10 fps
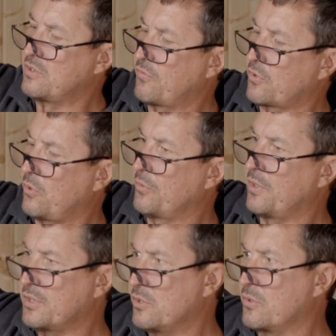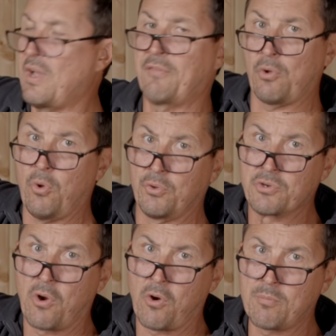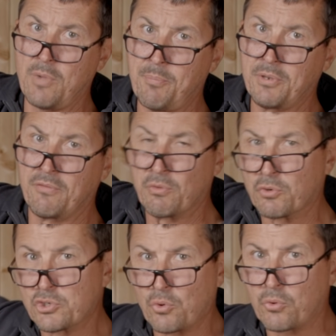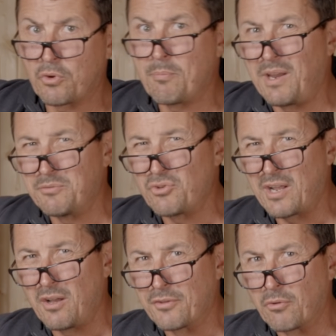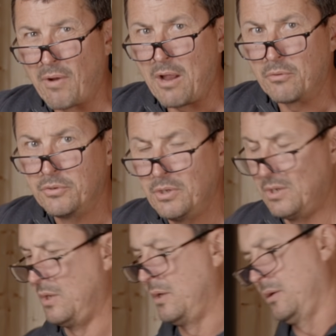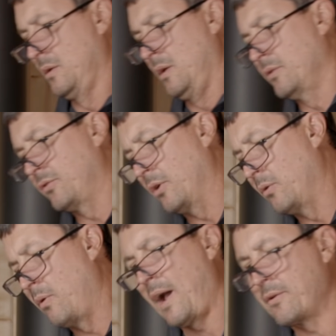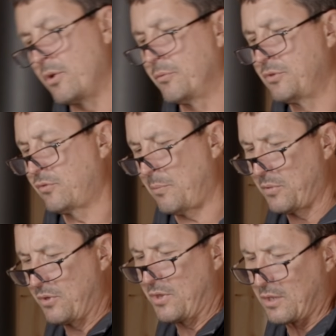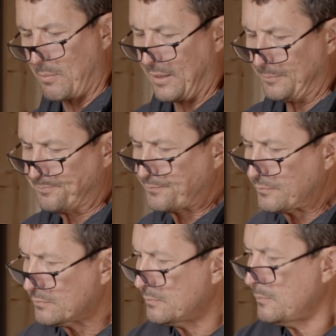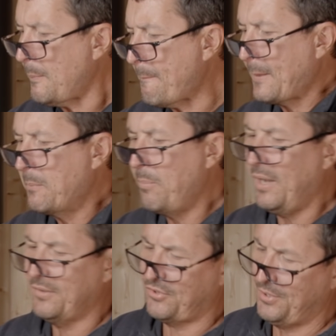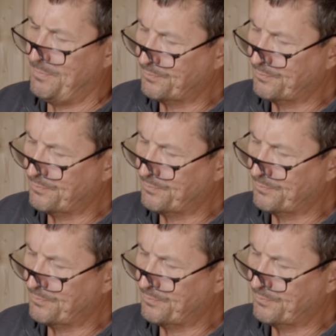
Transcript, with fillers: difficult. You know, you have to hold your arm up, and if you were shorter, it might drag on the ground. So I don't know, just something to think about. But